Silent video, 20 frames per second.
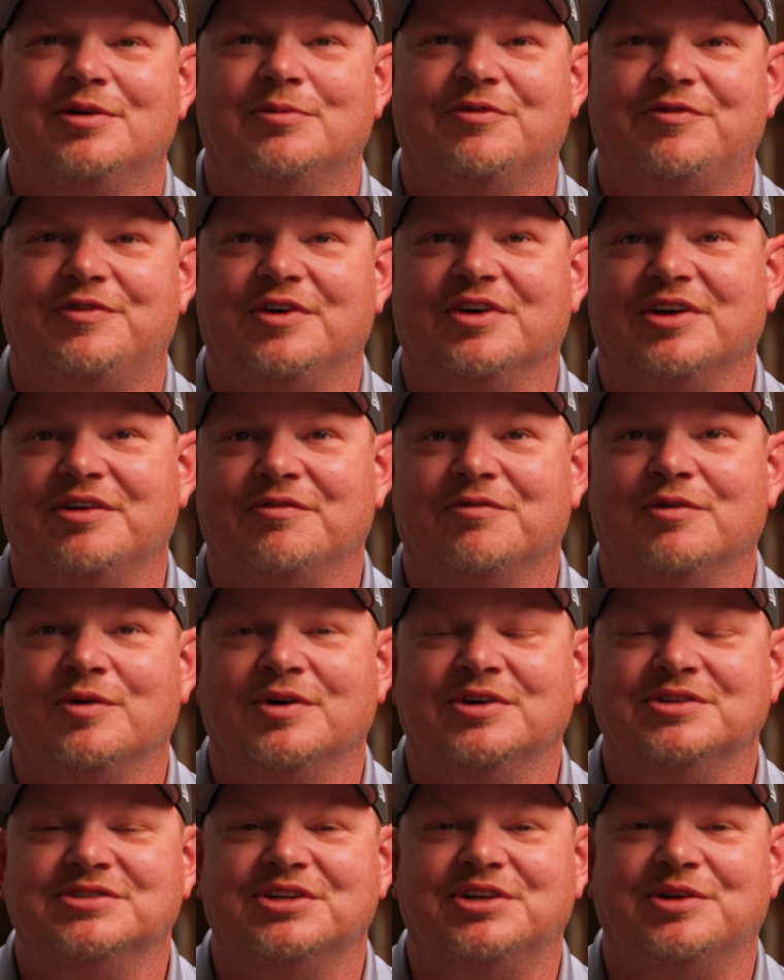filling
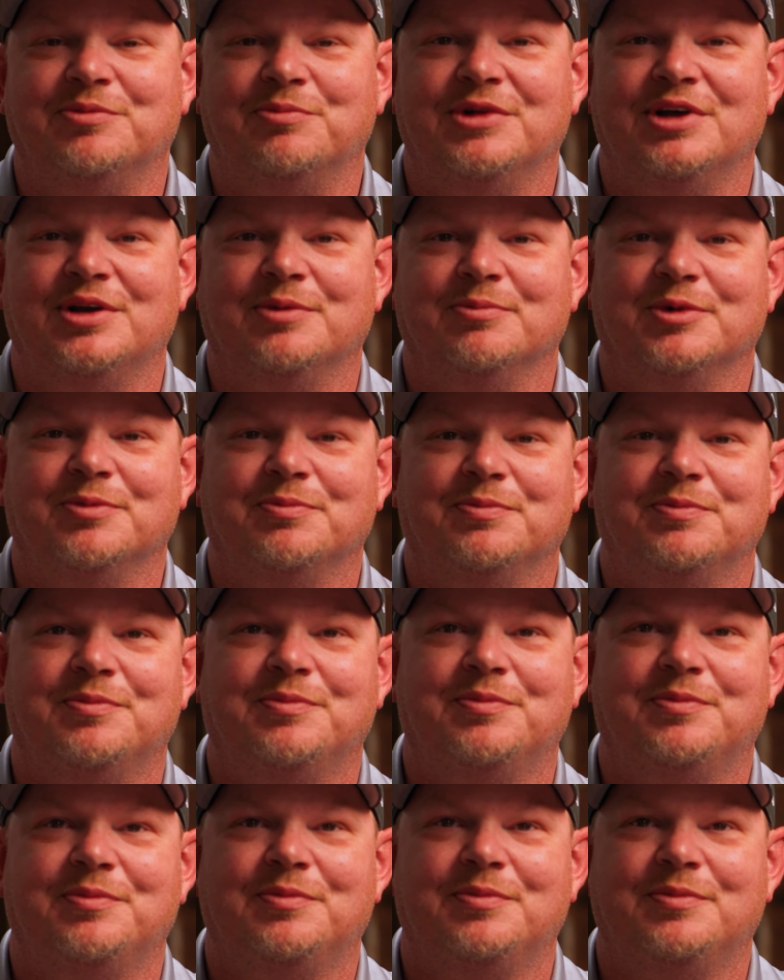voids at the minimum.
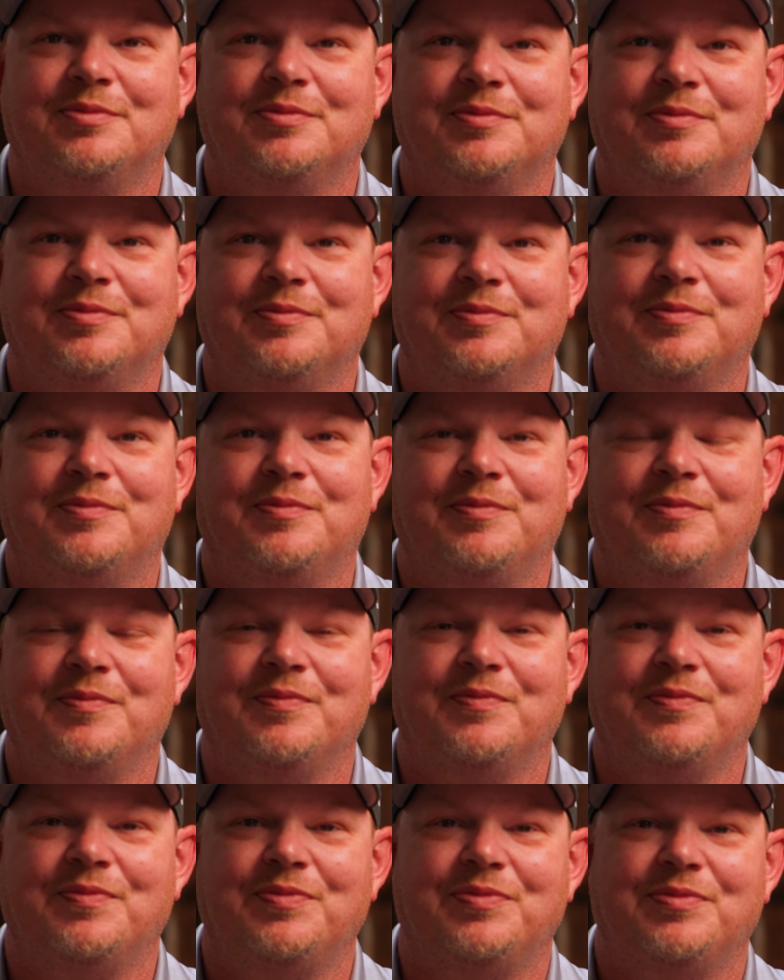I would
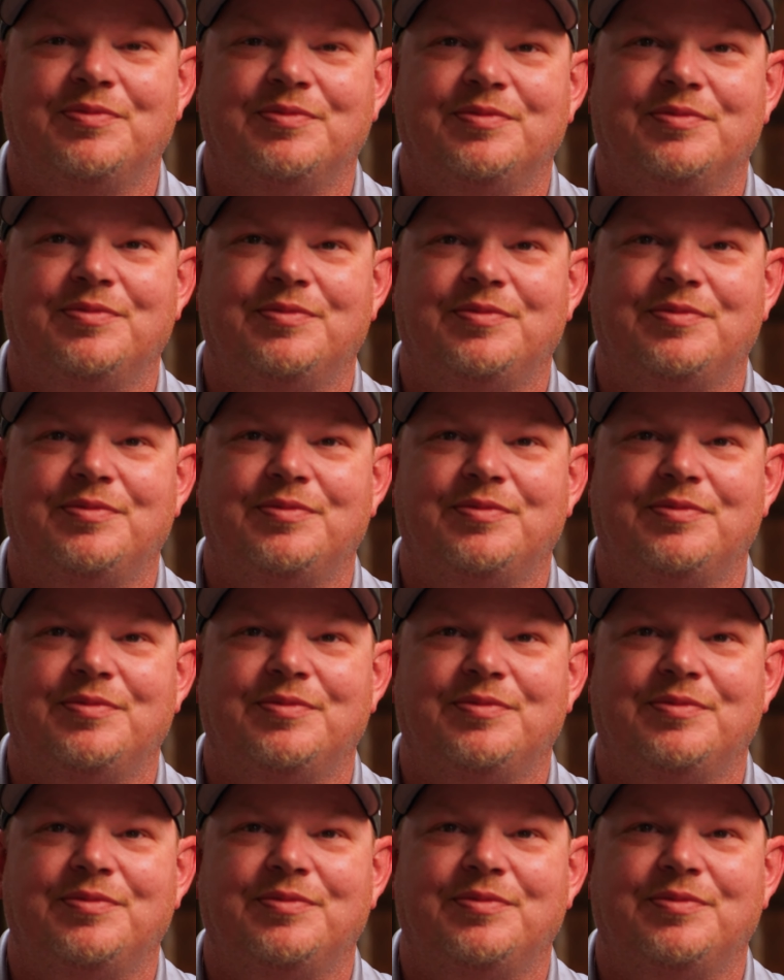recommend